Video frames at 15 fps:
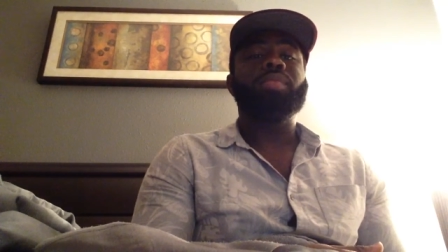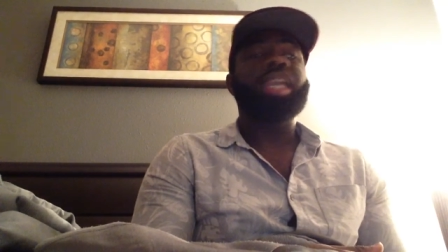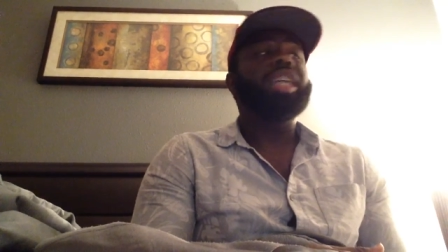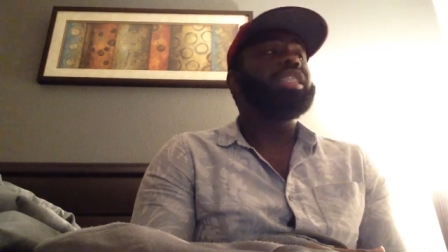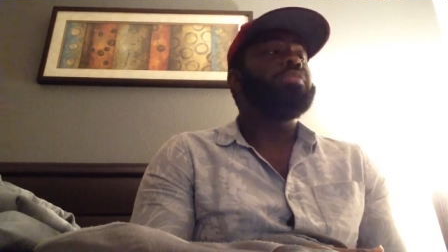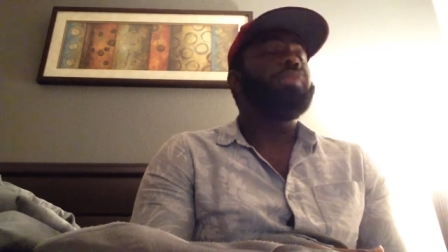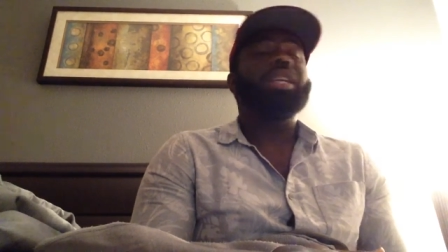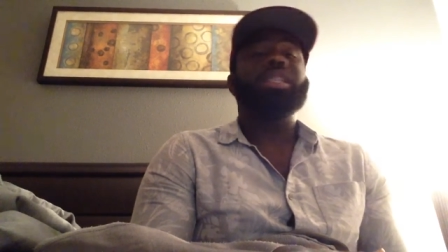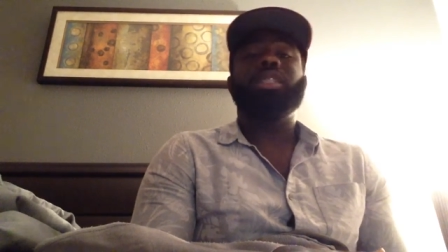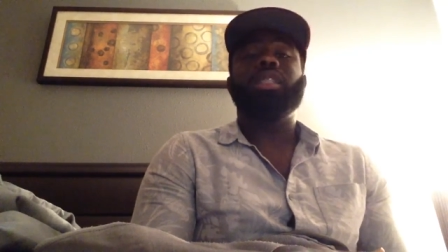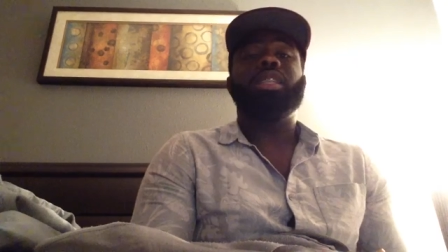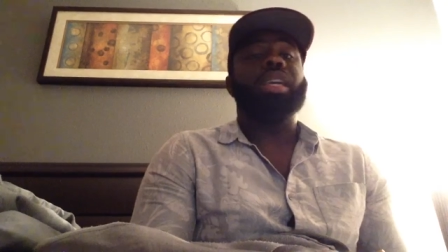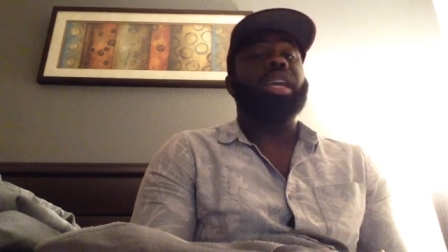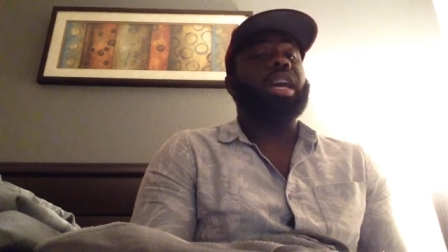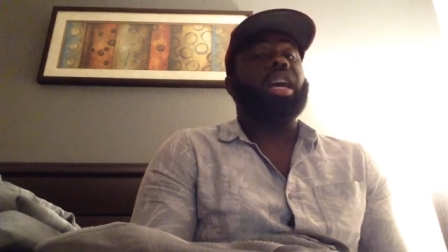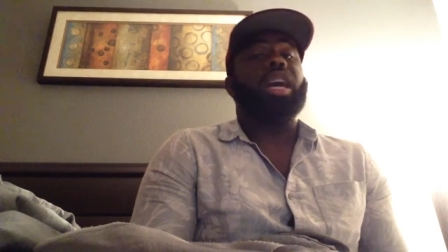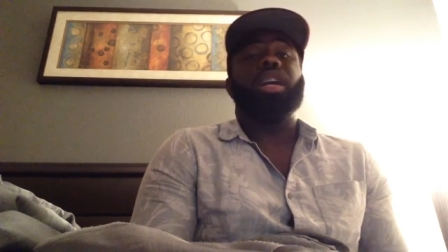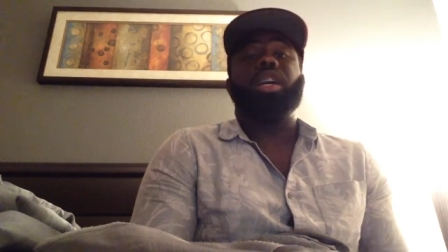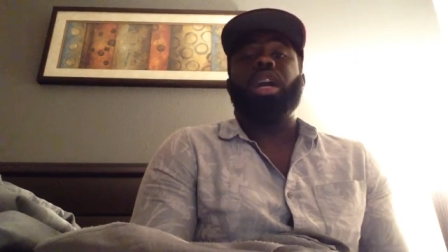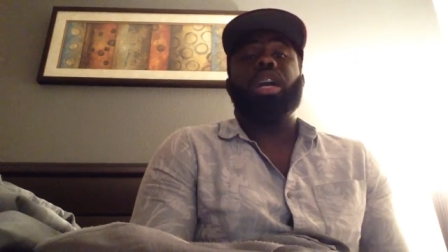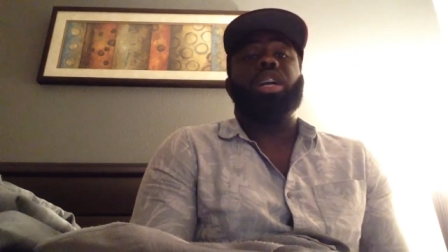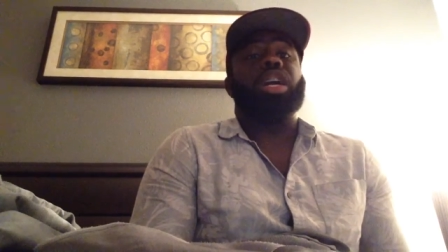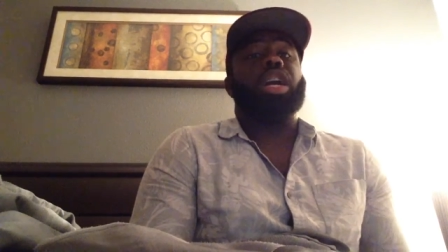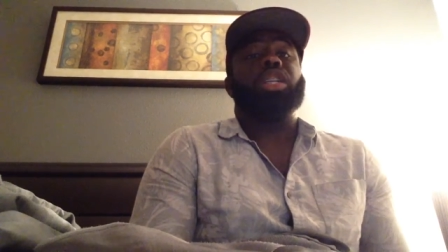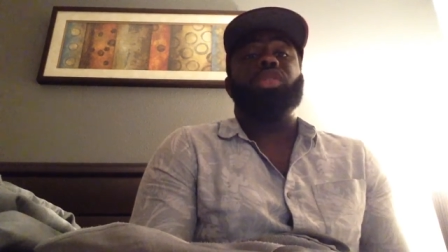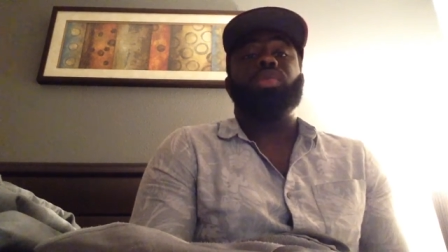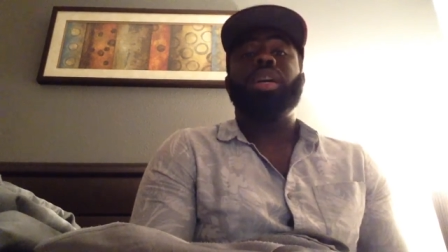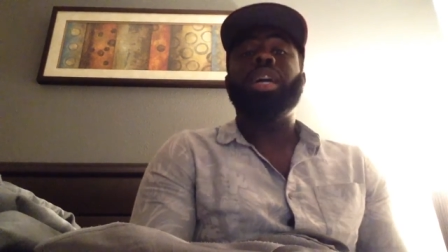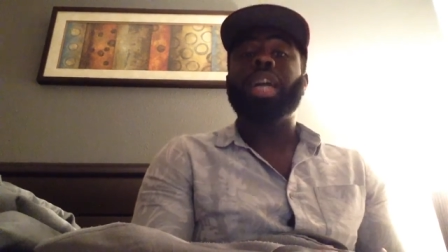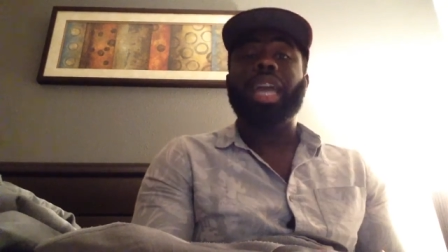Especially a, a, a
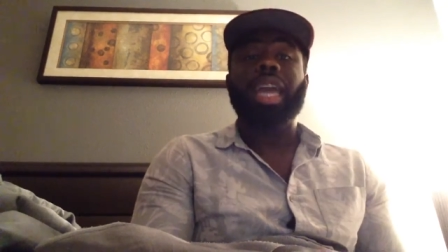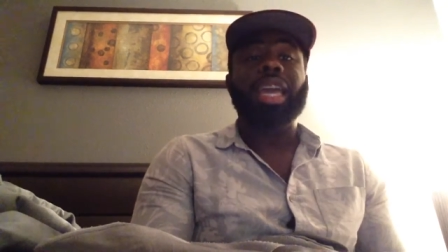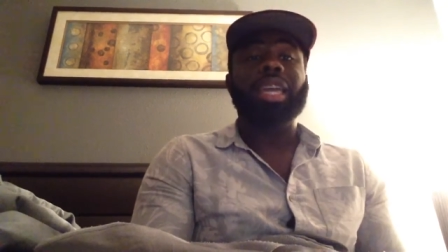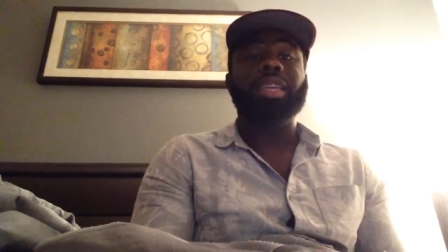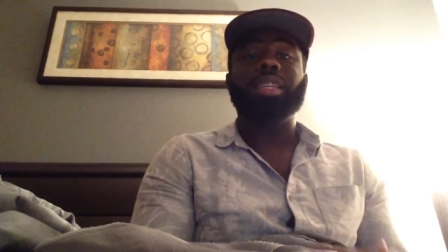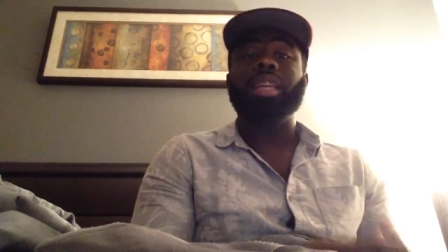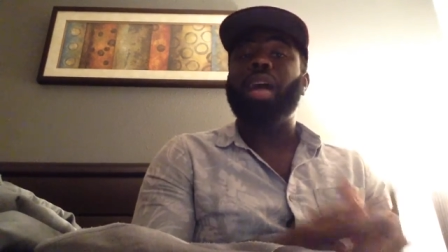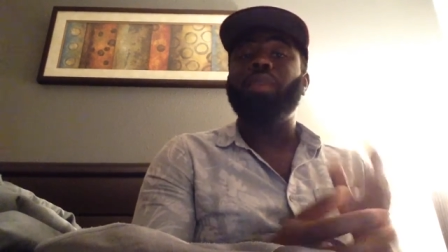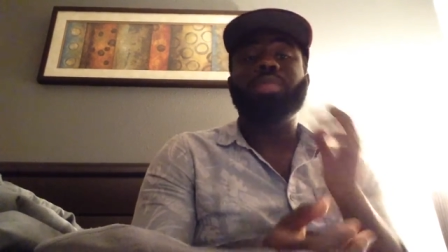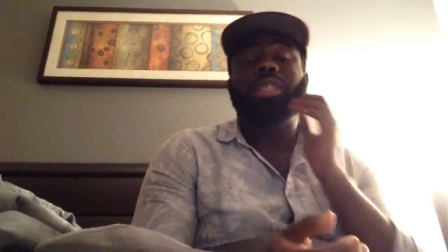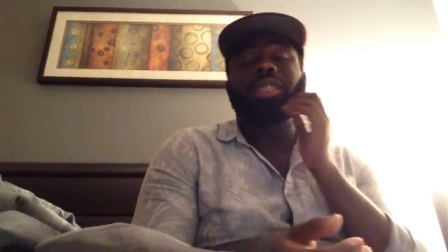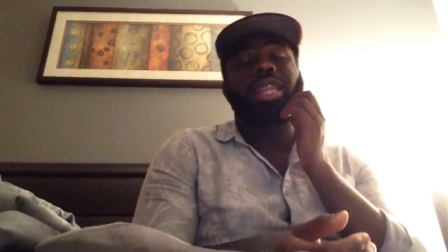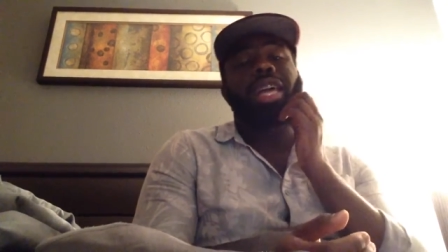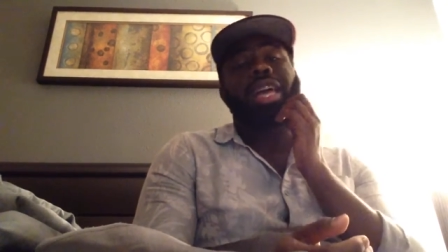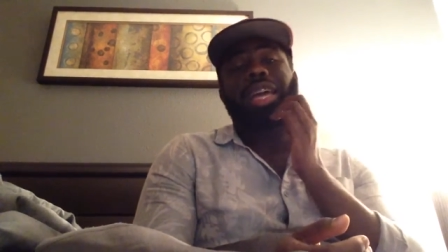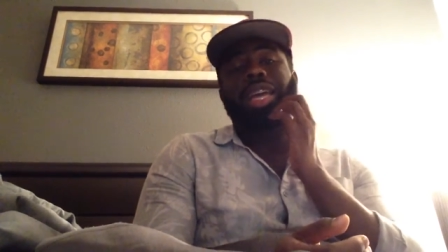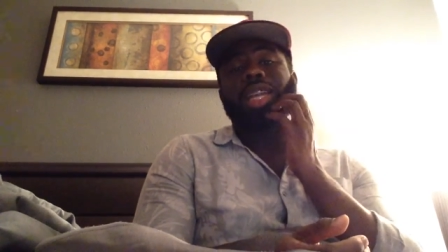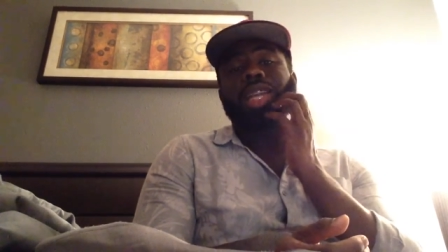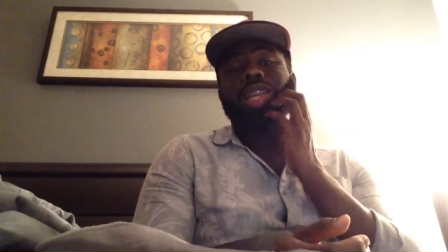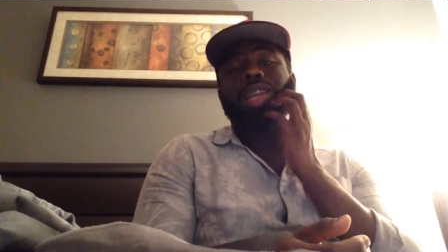drug addict. I'm just not.